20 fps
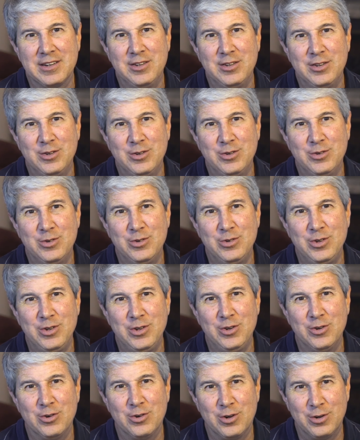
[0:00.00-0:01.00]
to
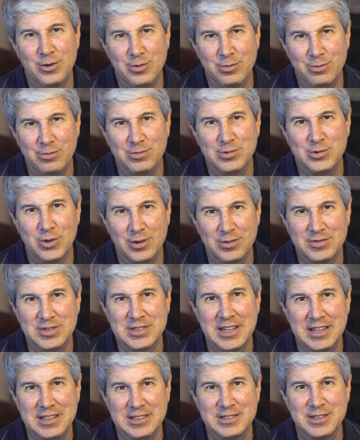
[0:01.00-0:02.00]
your sort of
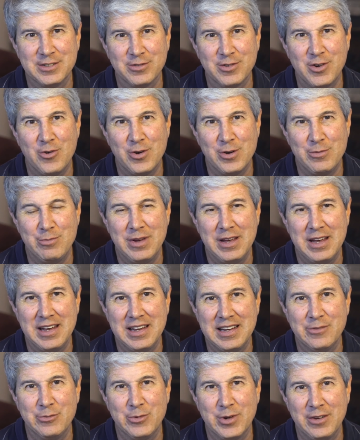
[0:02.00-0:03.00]
sense of going
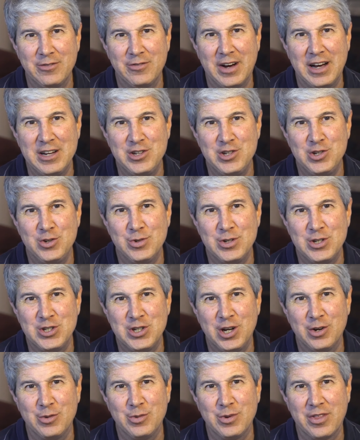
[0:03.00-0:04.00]
big and what advice you would
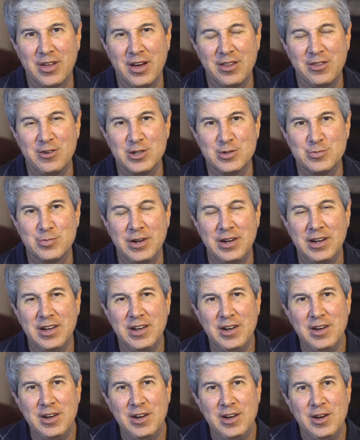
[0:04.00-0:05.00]
share with others. But
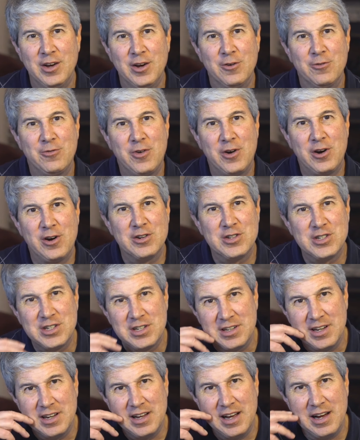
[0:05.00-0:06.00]

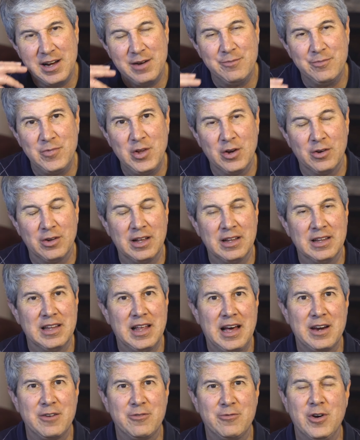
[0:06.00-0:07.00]
first, a
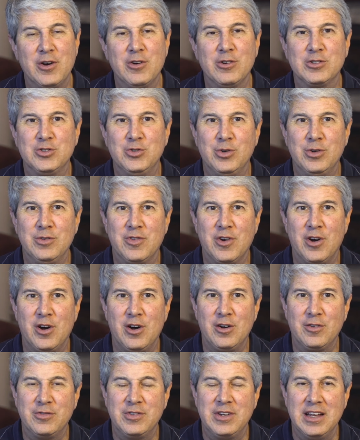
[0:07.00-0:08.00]
lot of folks who are
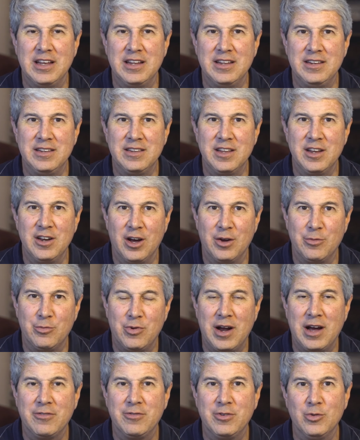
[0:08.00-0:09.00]
involved in the
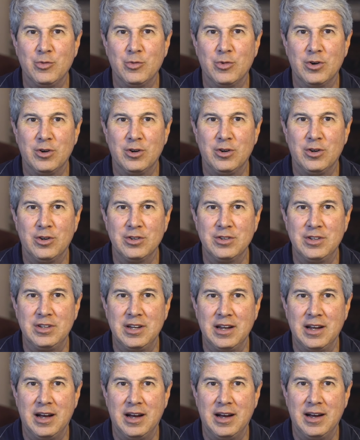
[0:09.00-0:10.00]
nonprofit world
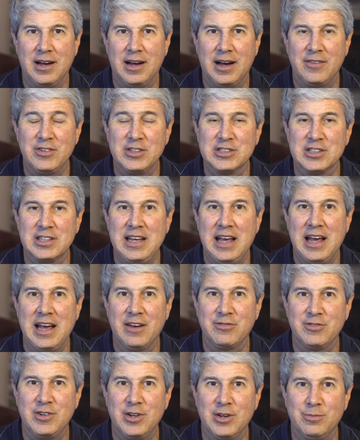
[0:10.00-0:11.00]
obviously
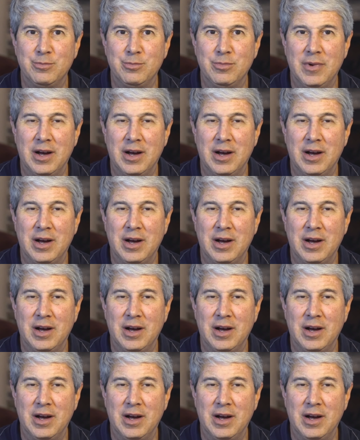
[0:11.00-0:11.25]
have to,